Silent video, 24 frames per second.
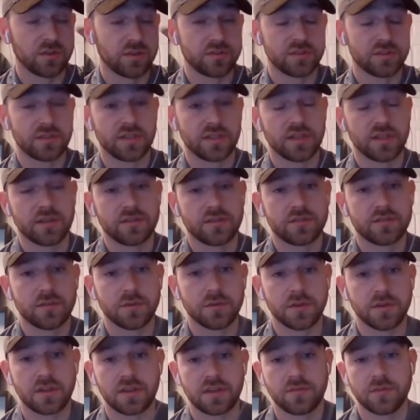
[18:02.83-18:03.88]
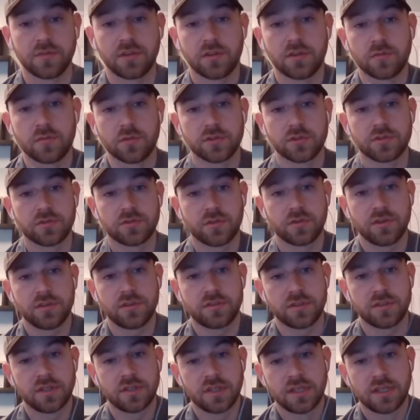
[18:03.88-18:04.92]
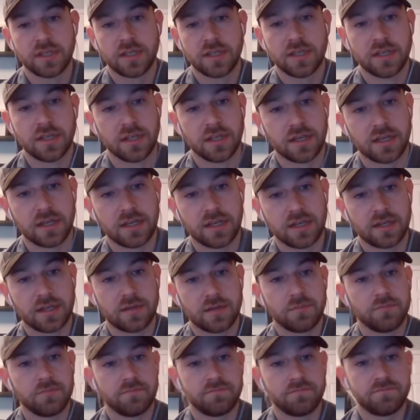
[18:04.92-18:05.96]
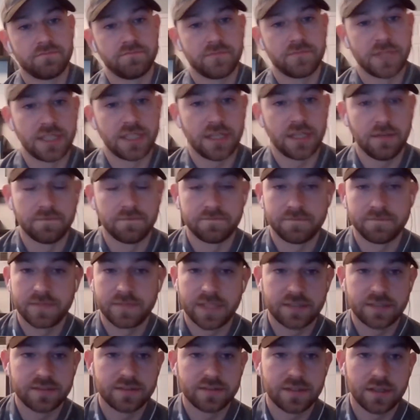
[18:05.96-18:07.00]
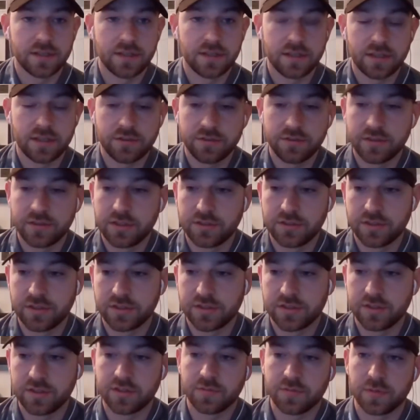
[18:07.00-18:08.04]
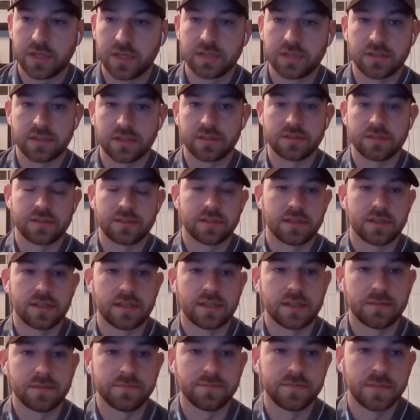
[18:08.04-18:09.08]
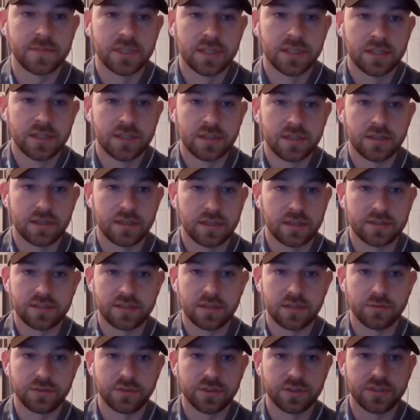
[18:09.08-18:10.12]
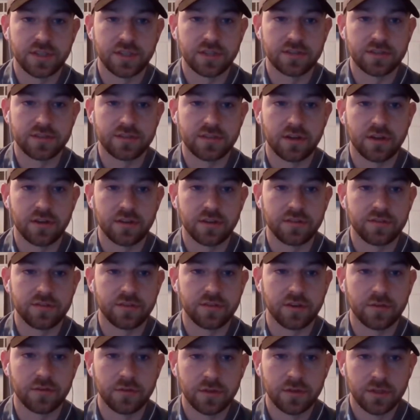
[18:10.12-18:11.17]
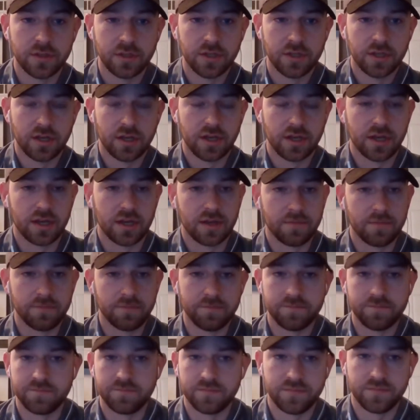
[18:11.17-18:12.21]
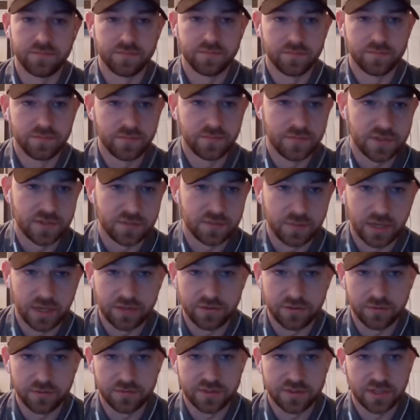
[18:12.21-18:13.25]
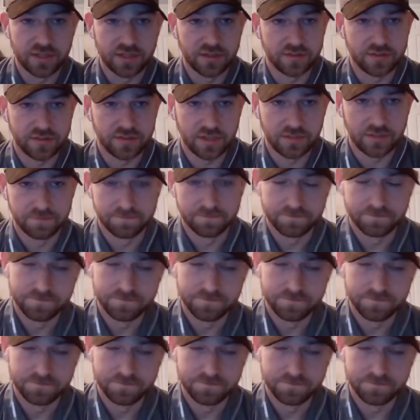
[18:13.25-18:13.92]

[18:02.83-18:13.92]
in there. So we're going to give them a little more storage. And yeah, that's really the gist of this project. Like I said, we're just getting started. So this bathroom staying the same.